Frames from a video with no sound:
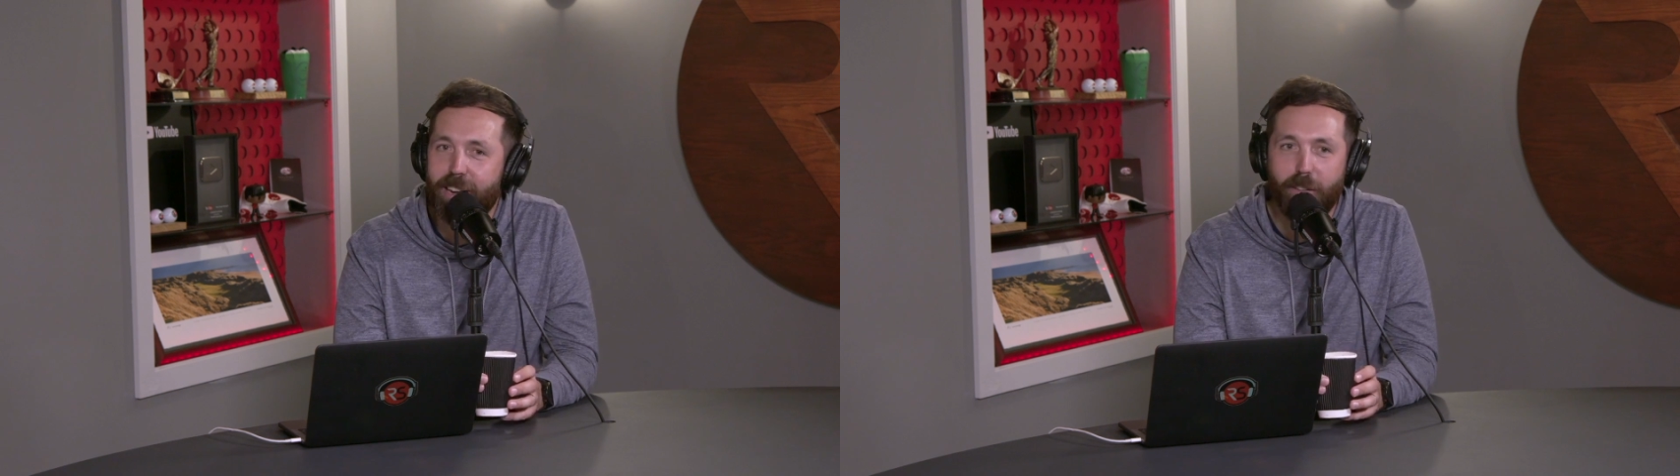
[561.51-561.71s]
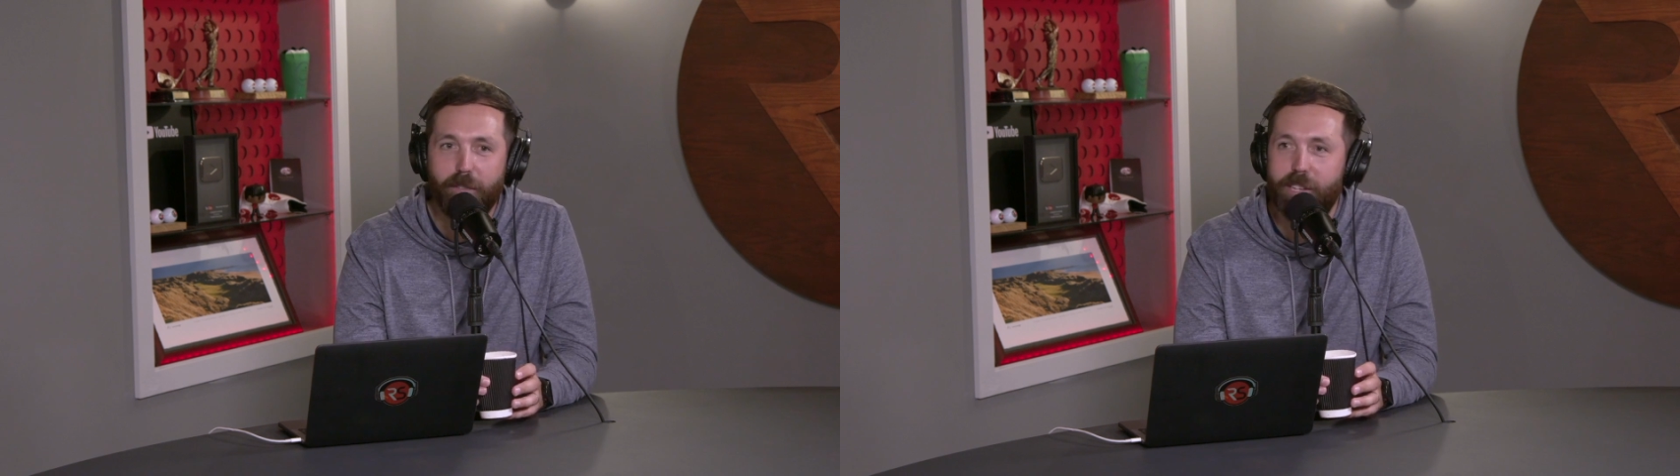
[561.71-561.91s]

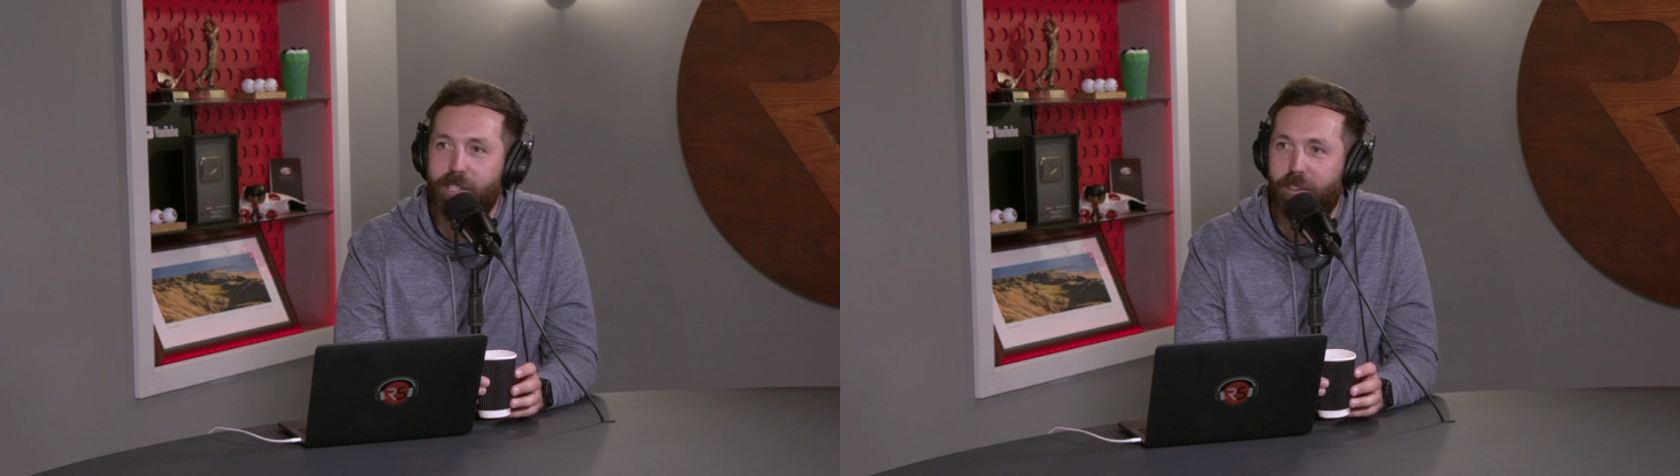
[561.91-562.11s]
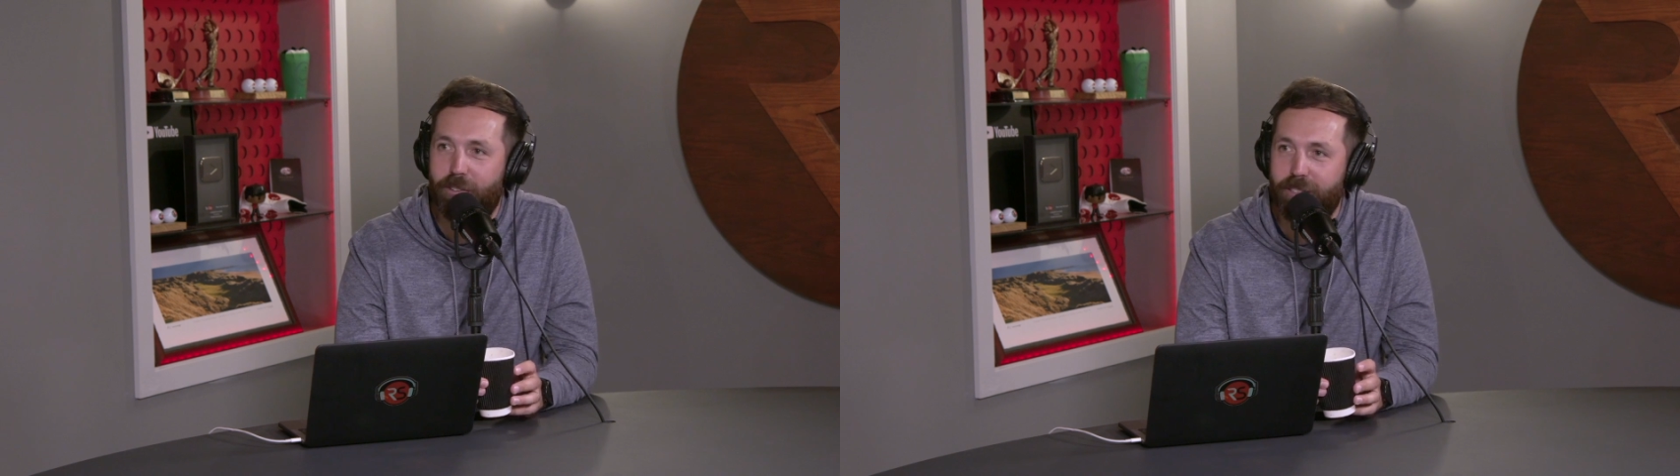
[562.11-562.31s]
golf
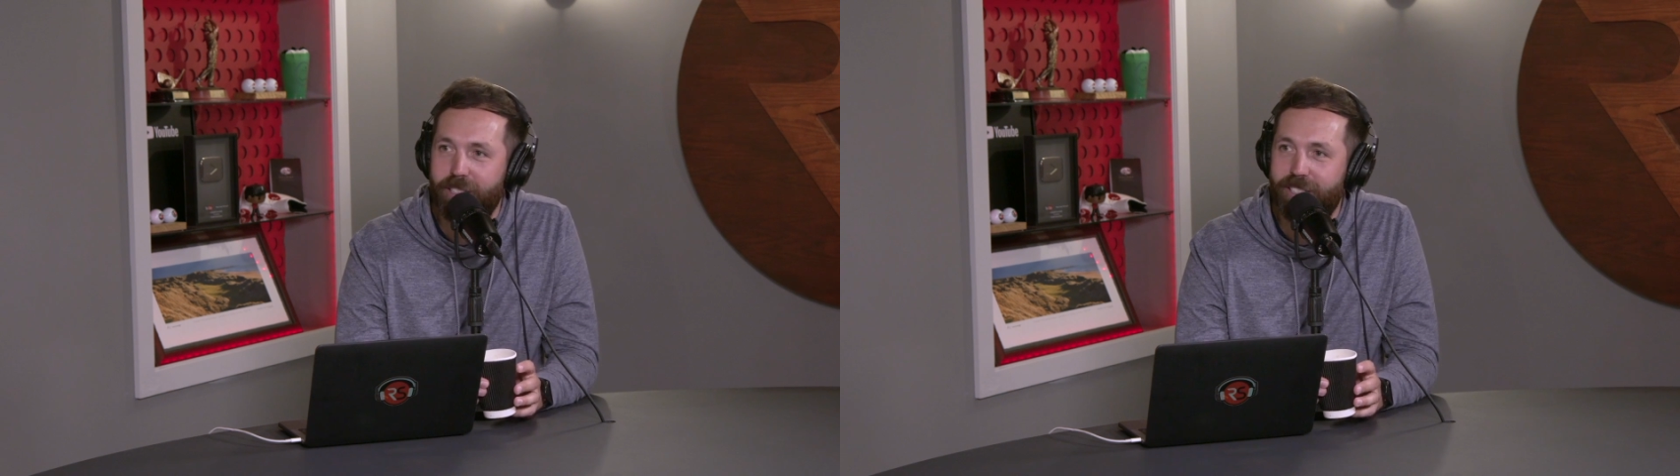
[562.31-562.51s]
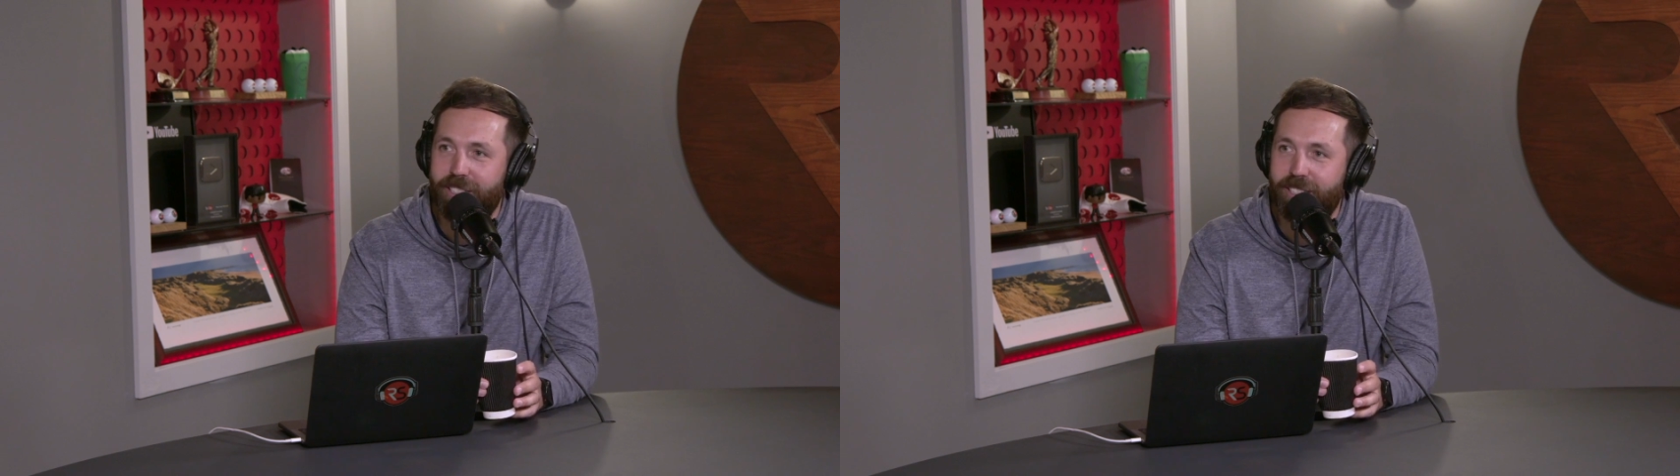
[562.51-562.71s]

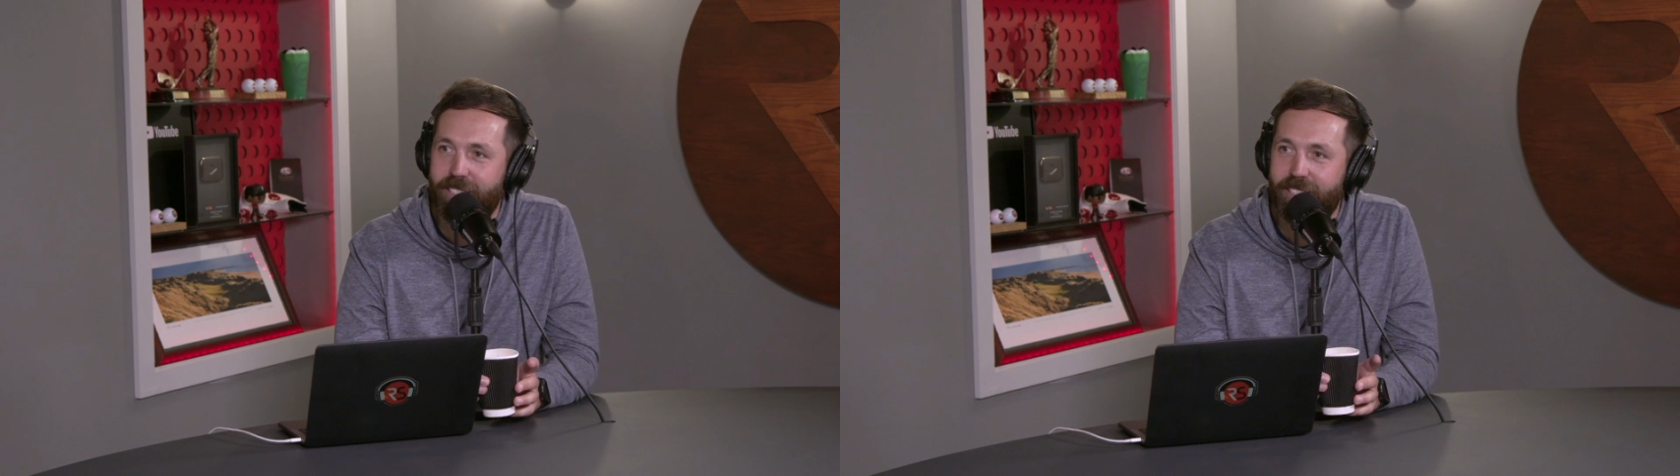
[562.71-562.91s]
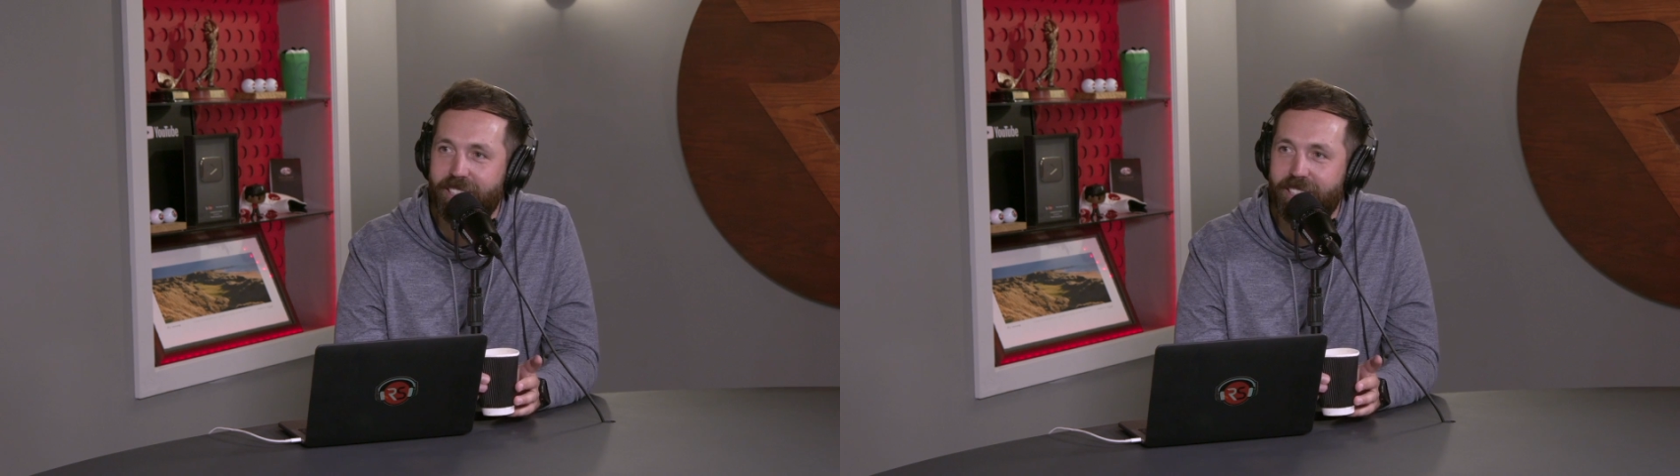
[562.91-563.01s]
insurance,